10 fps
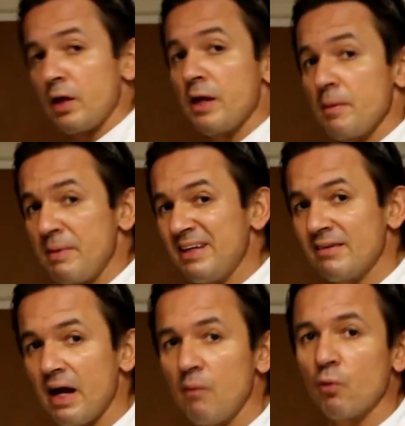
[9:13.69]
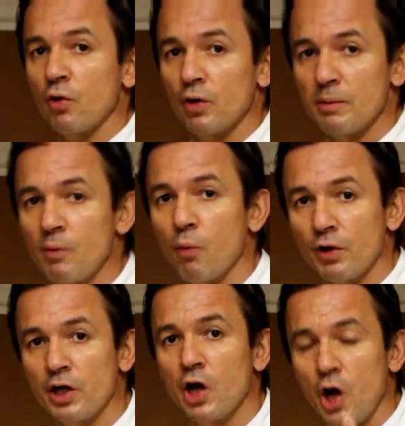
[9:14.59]
In the meantime, we're going to be
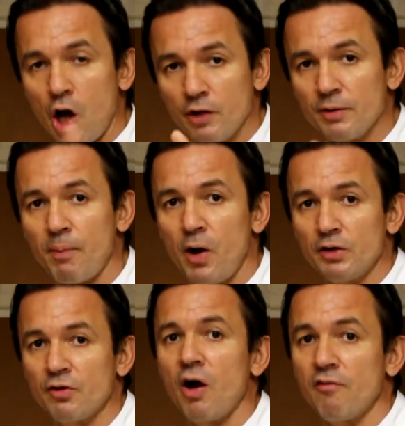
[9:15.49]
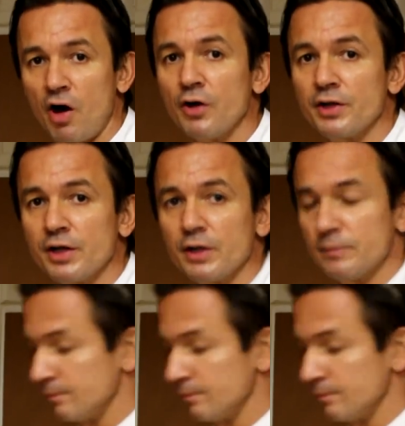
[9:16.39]
working on other parts of our dinner.